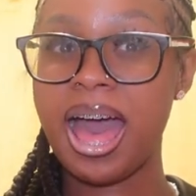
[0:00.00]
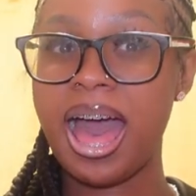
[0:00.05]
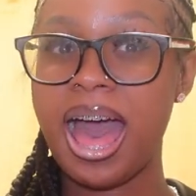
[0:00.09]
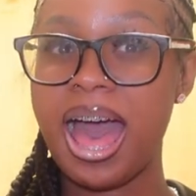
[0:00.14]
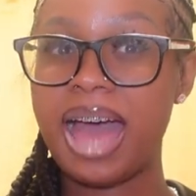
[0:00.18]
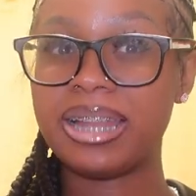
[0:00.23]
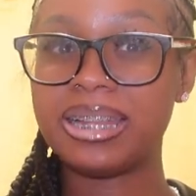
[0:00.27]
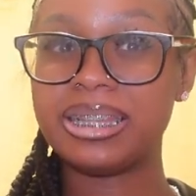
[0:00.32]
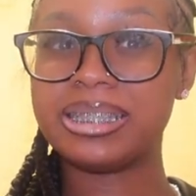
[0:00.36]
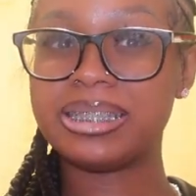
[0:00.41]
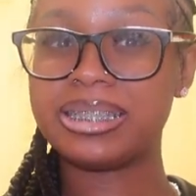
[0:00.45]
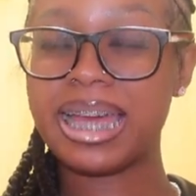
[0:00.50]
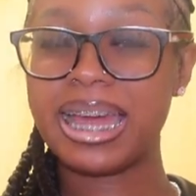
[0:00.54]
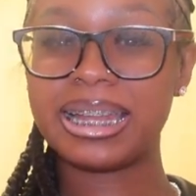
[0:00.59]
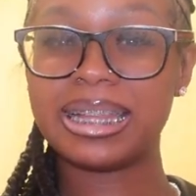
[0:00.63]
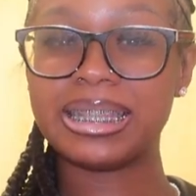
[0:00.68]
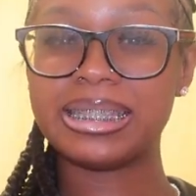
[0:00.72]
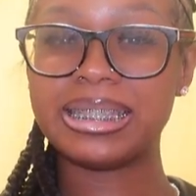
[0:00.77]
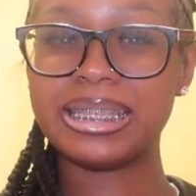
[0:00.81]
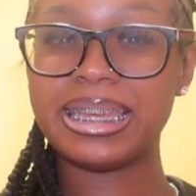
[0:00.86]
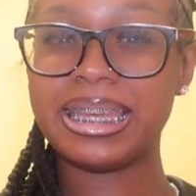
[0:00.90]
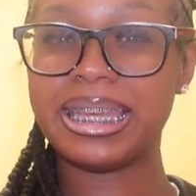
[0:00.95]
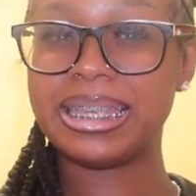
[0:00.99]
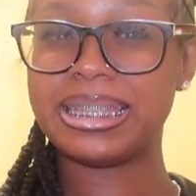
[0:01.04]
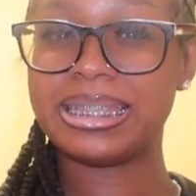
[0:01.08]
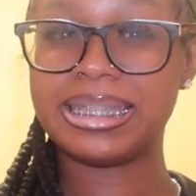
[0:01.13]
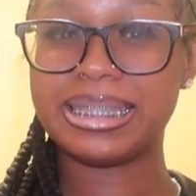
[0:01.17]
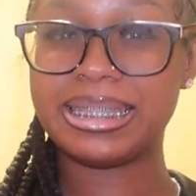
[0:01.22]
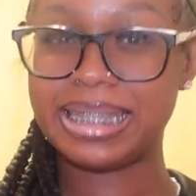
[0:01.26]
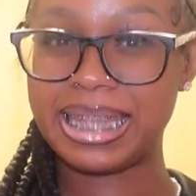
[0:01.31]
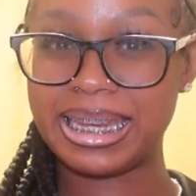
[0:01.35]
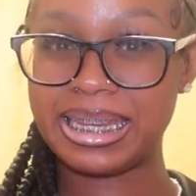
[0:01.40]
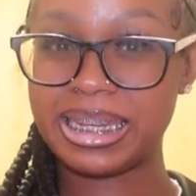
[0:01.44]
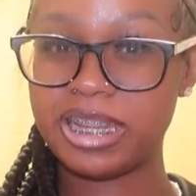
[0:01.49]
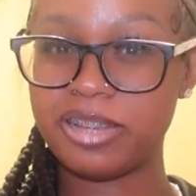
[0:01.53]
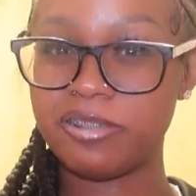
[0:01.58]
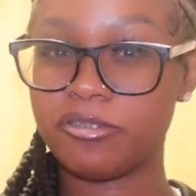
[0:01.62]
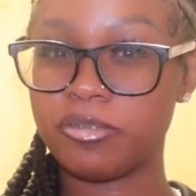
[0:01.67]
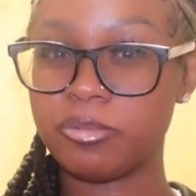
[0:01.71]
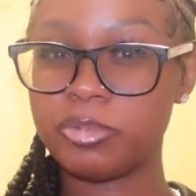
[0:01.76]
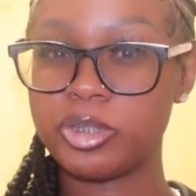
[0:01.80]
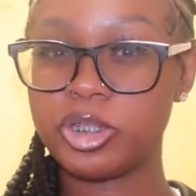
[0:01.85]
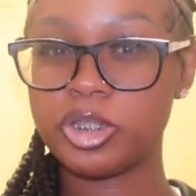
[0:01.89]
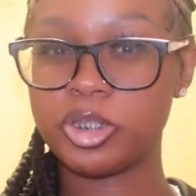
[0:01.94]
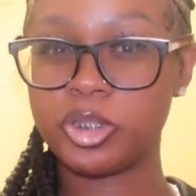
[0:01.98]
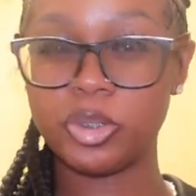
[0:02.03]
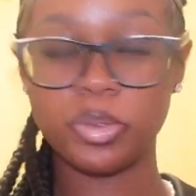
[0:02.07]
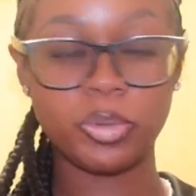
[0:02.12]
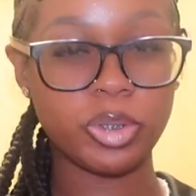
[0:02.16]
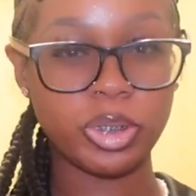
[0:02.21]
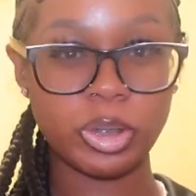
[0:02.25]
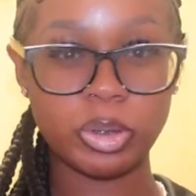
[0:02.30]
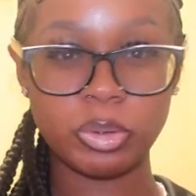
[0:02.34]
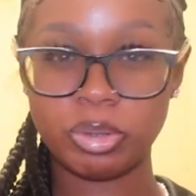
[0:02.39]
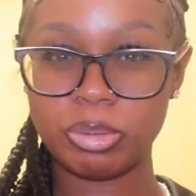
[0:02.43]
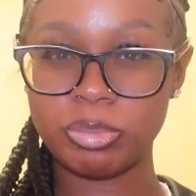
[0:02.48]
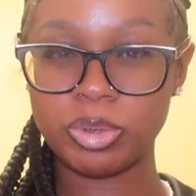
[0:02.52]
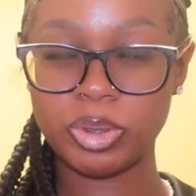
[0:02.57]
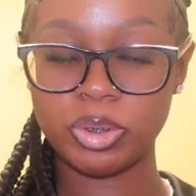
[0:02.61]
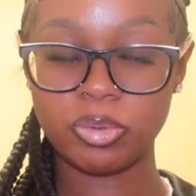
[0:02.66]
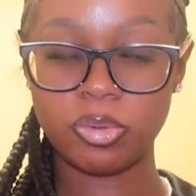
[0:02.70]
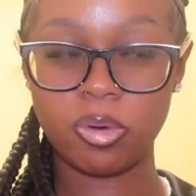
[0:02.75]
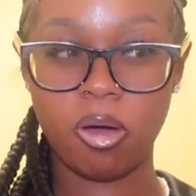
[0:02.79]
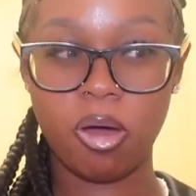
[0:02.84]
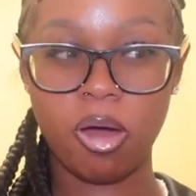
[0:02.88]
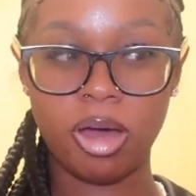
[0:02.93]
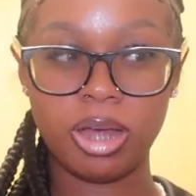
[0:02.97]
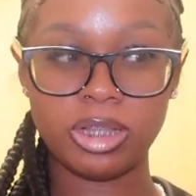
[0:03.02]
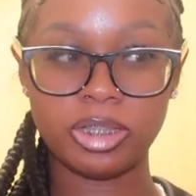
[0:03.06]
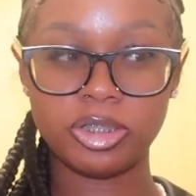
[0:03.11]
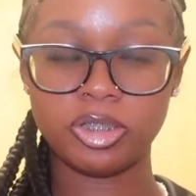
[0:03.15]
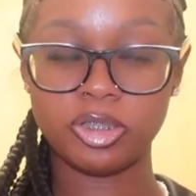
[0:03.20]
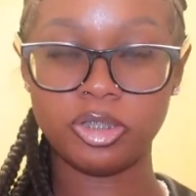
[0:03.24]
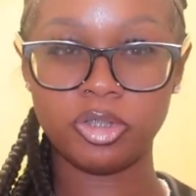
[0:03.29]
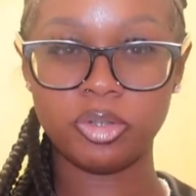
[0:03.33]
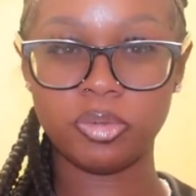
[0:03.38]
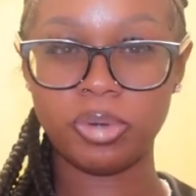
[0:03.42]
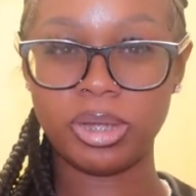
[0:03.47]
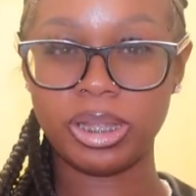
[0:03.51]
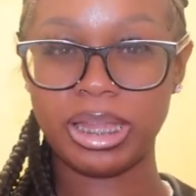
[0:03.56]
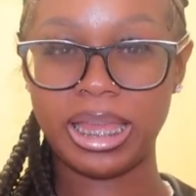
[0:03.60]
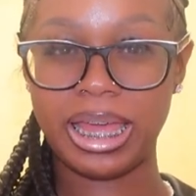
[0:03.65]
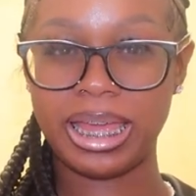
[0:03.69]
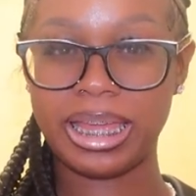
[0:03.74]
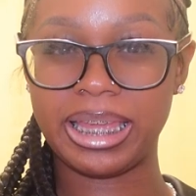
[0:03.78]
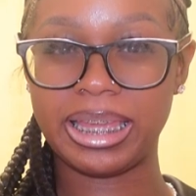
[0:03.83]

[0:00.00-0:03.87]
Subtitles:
I decided to extend it from just doing swimsuit hauls to doing